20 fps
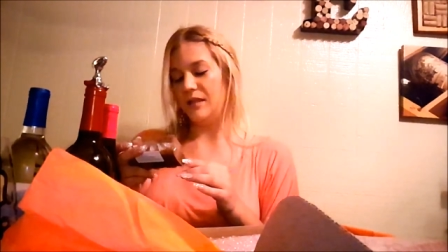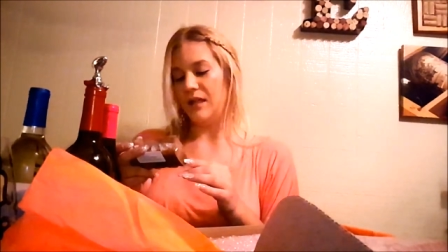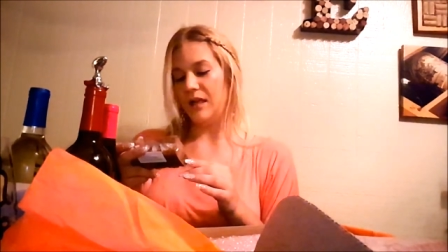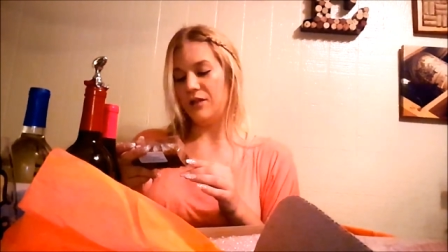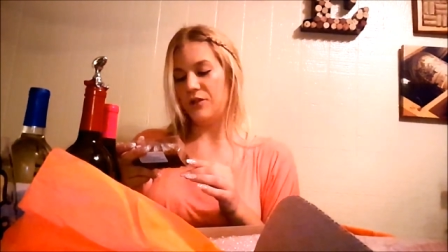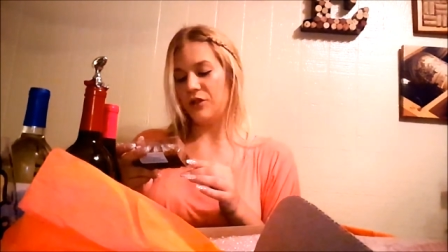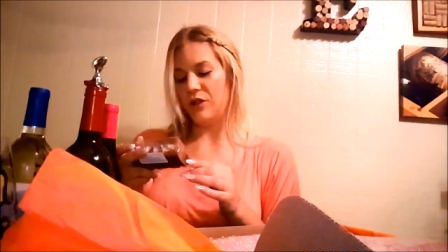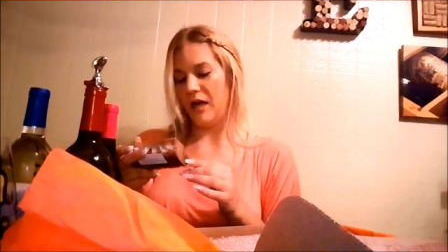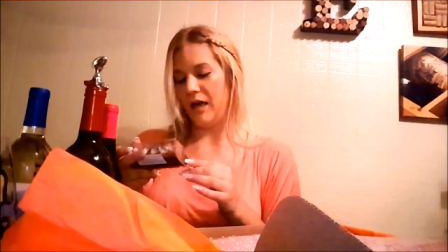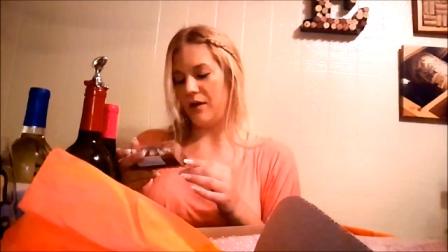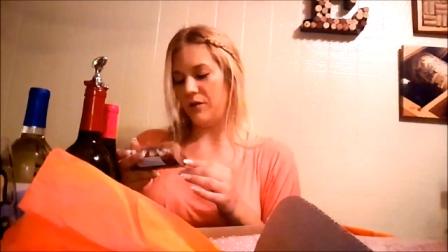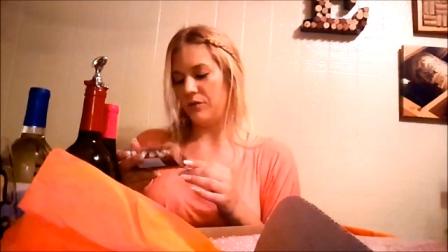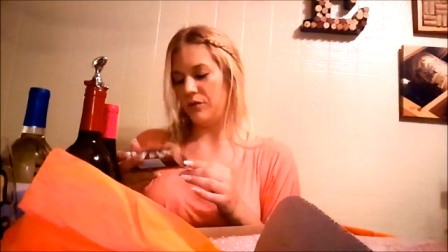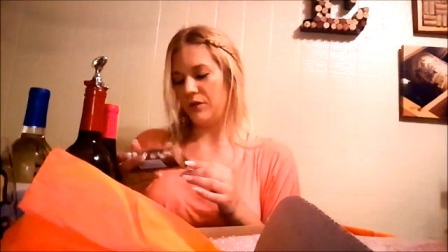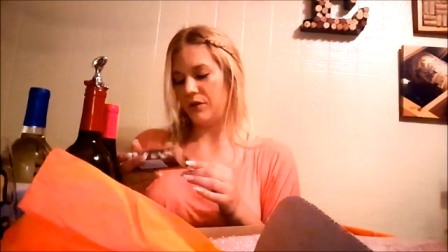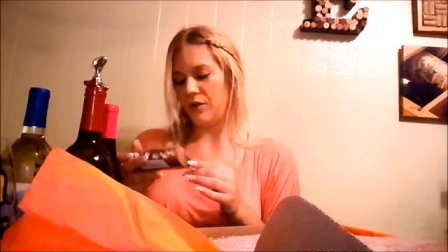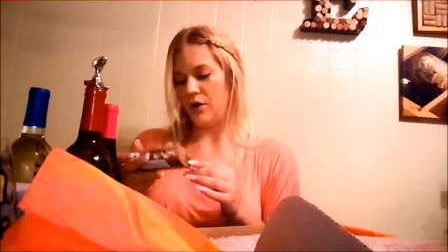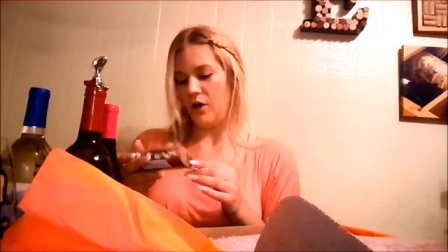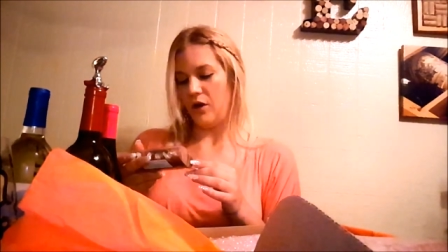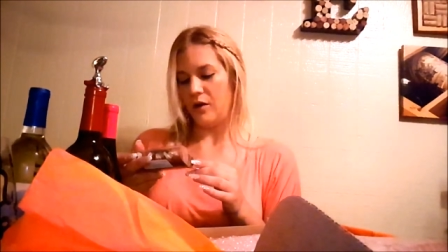Dutch
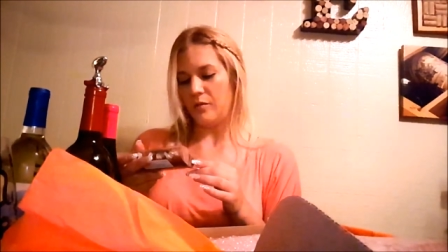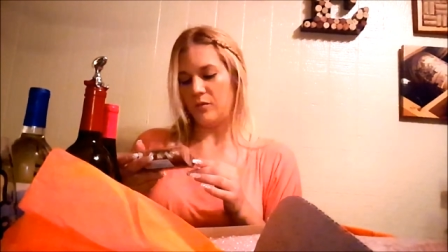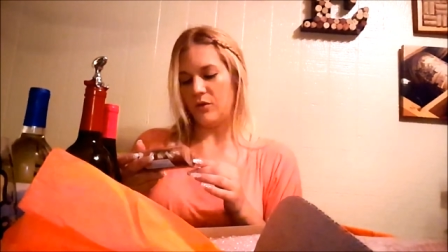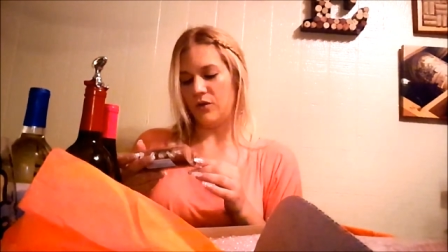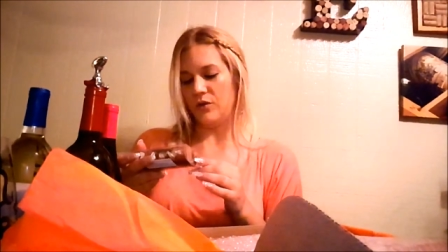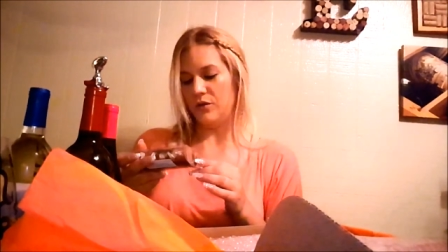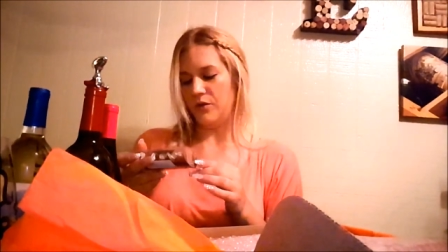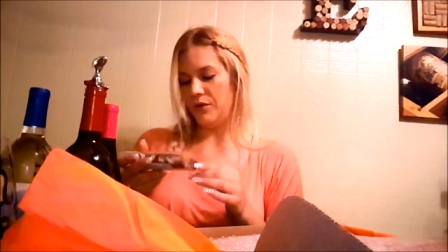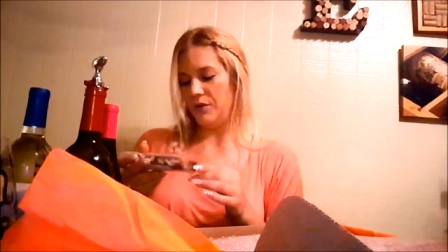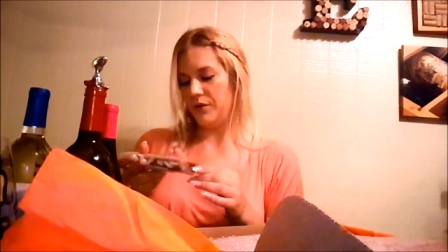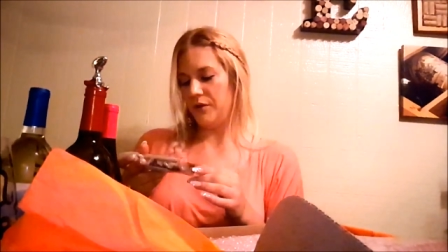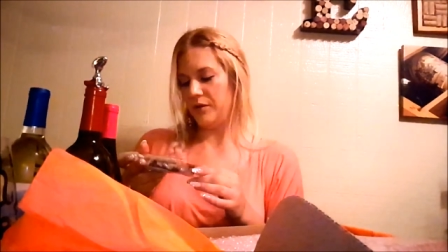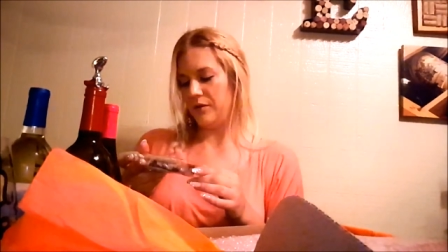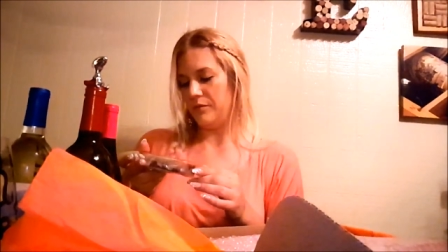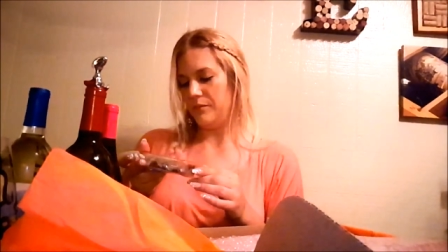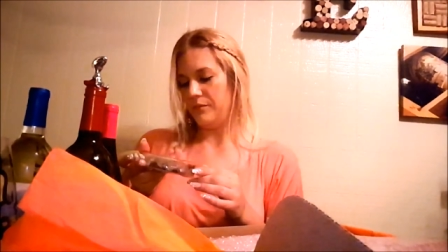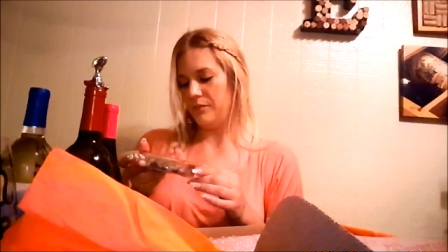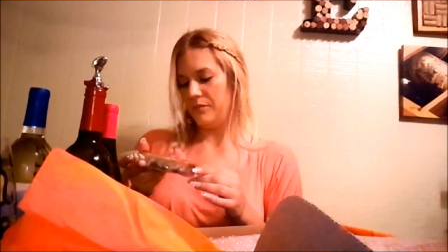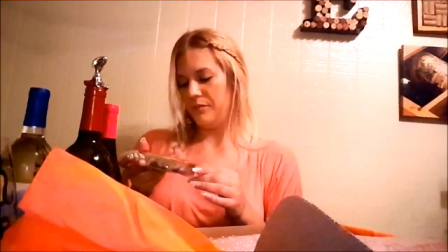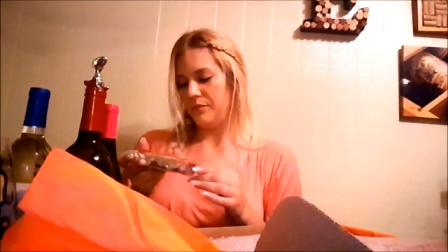House caramels
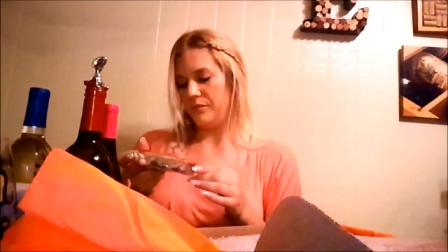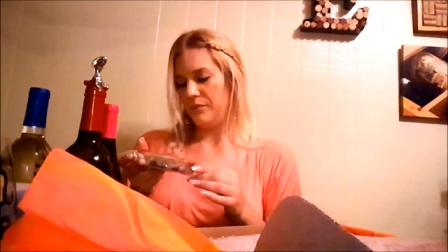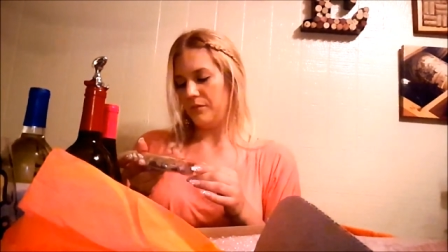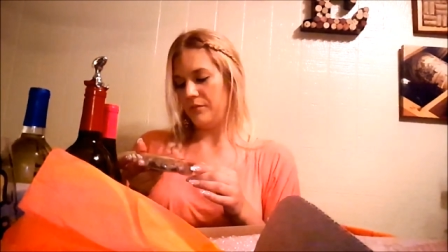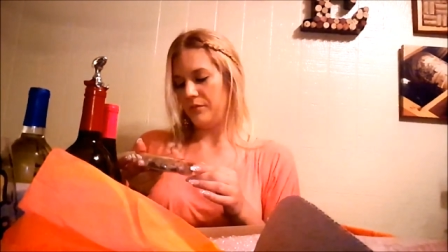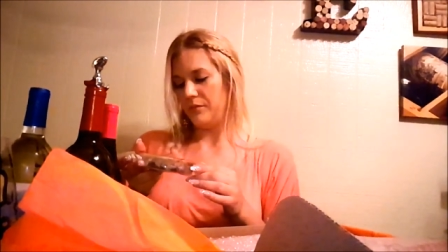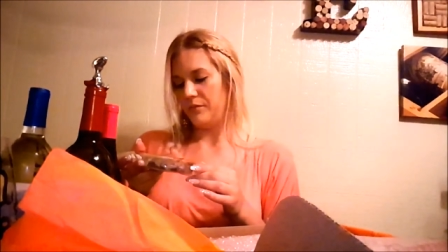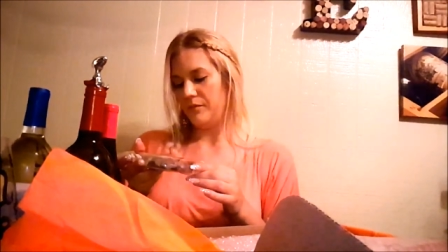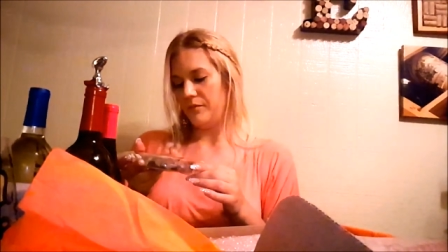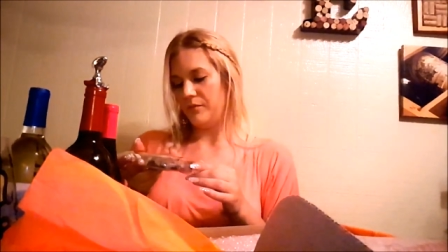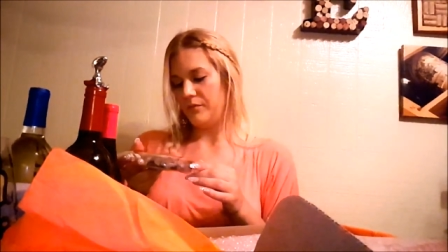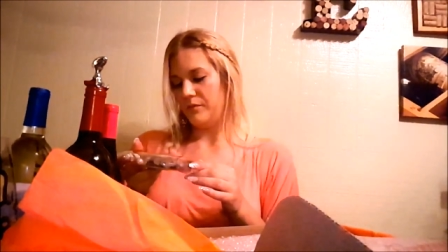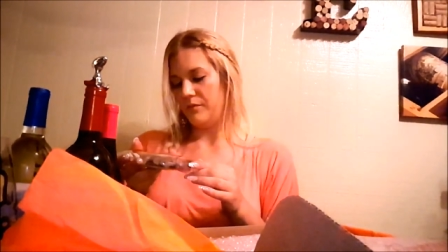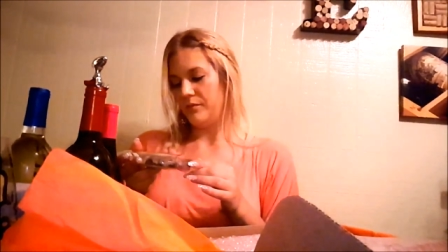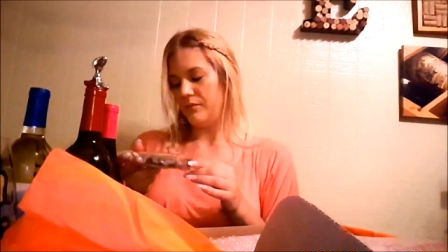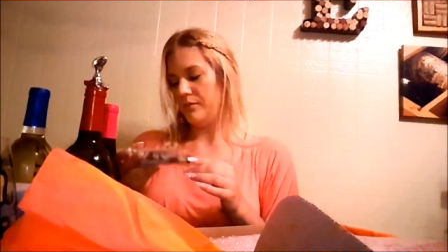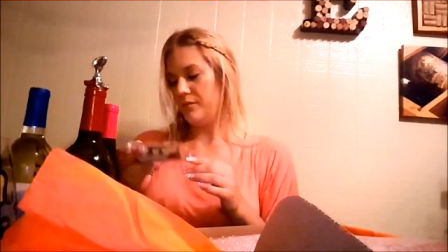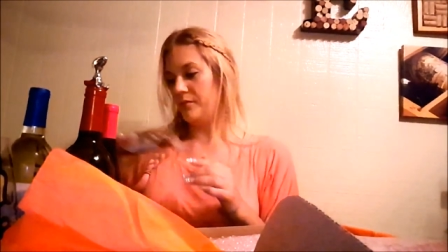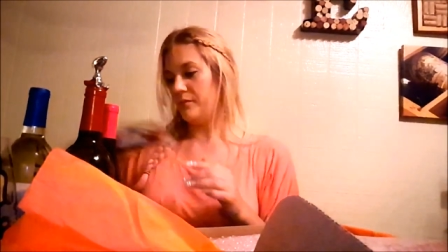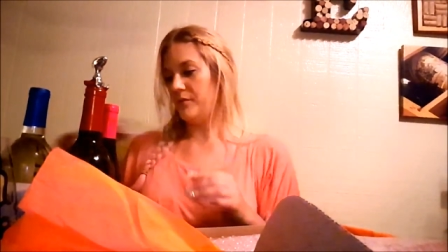
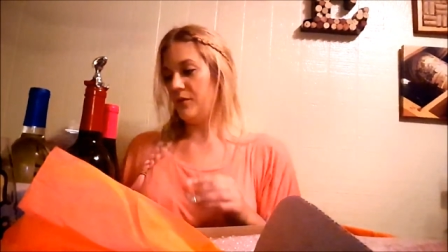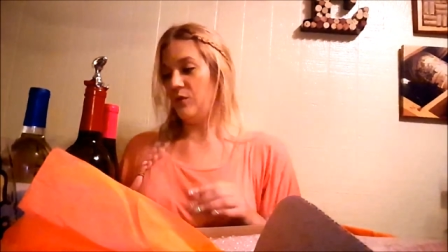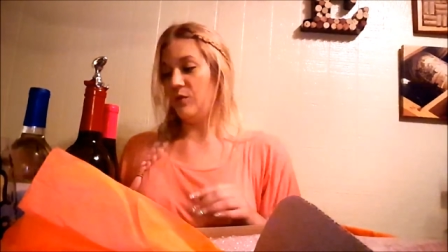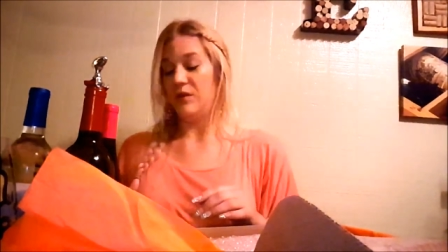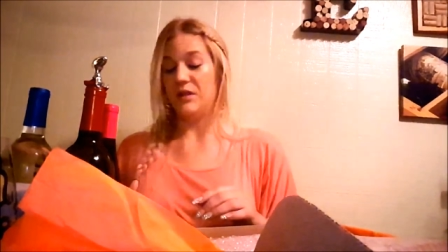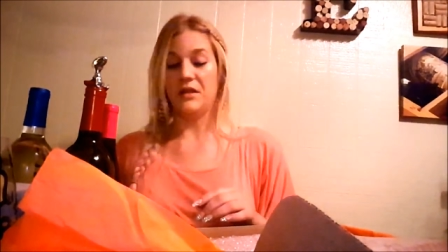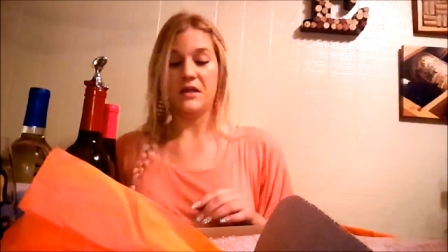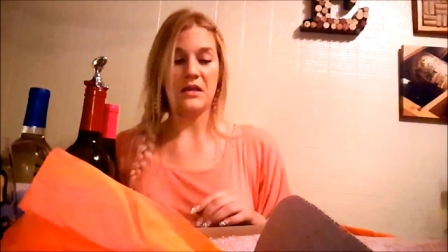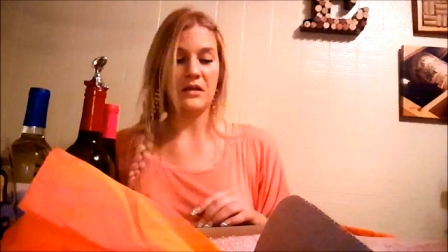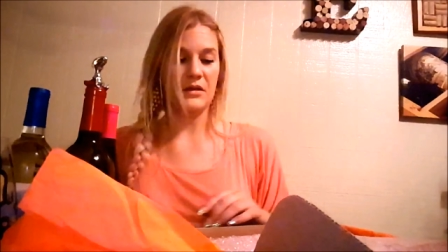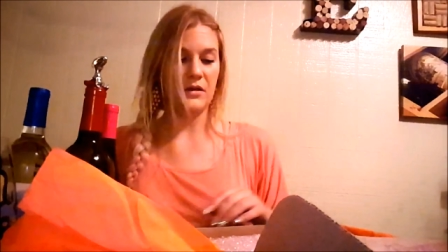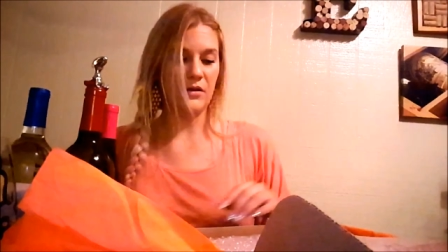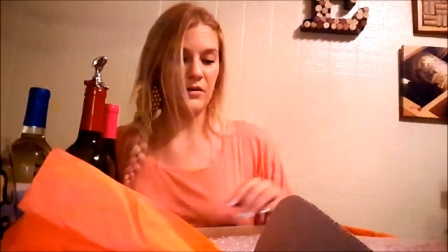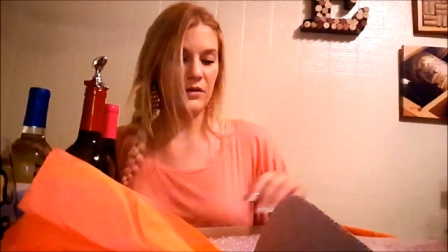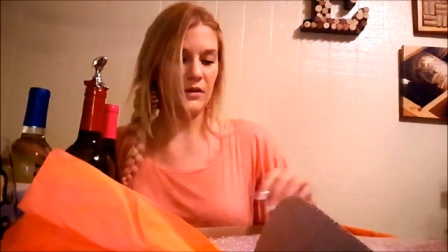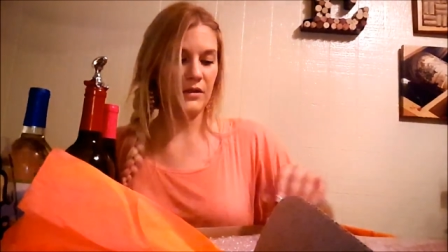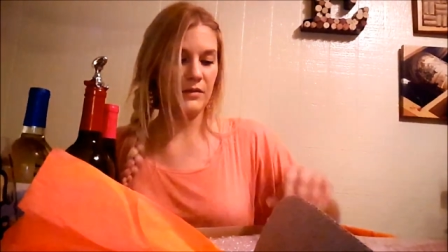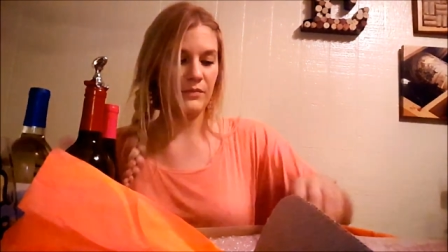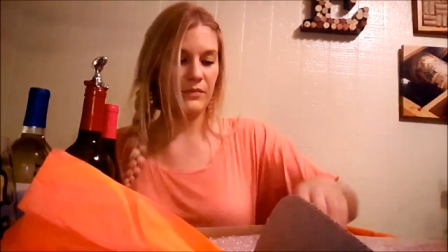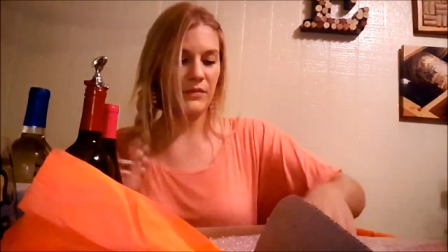with sea
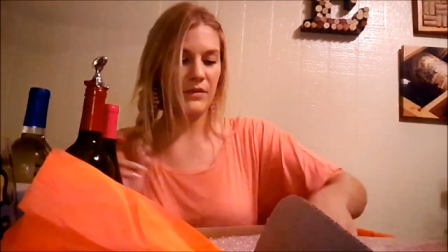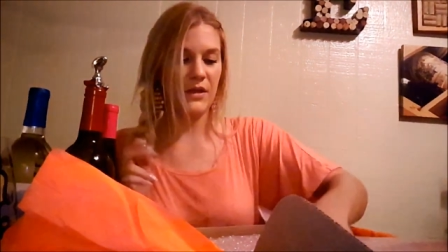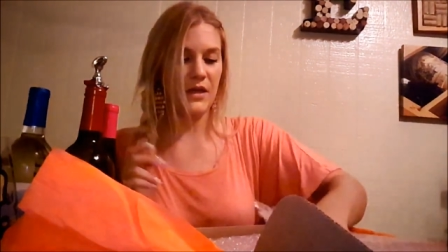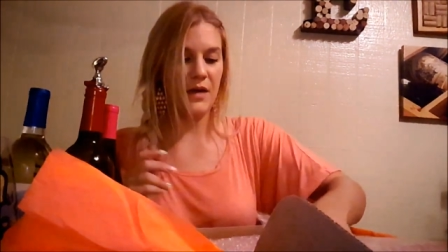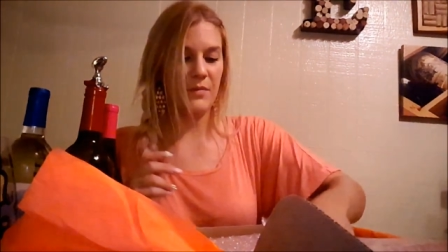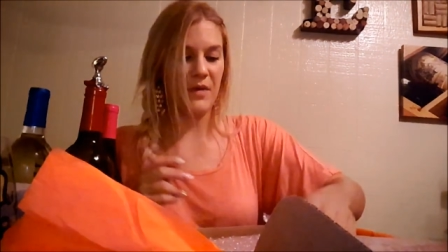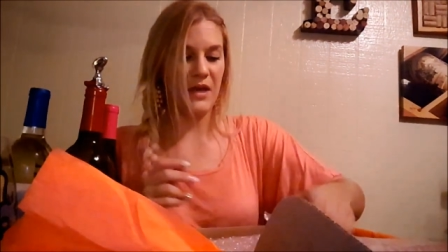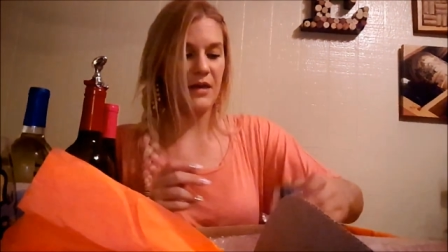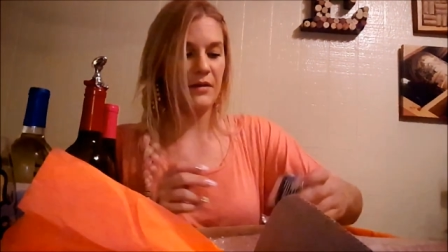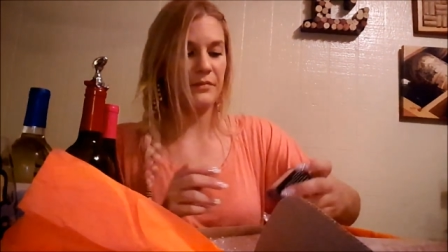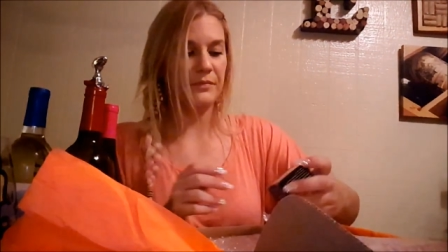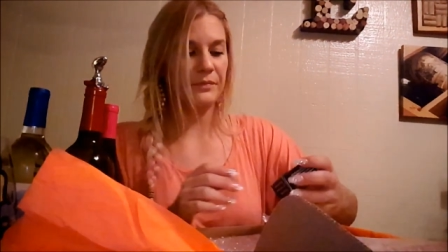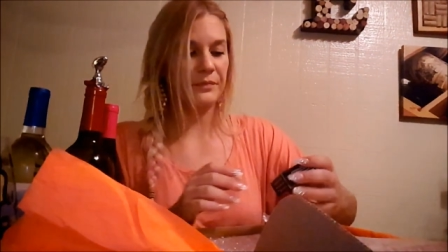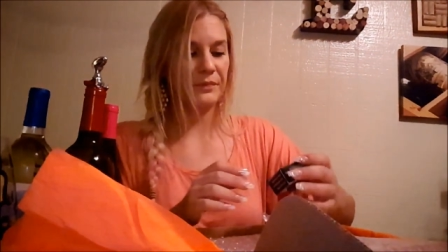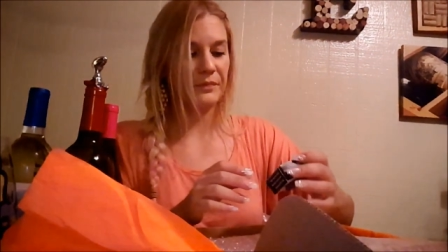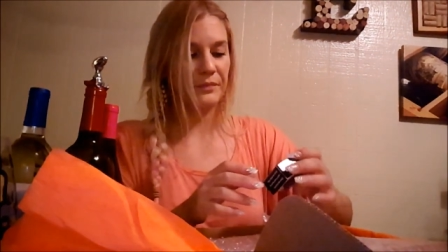salt. Yummy.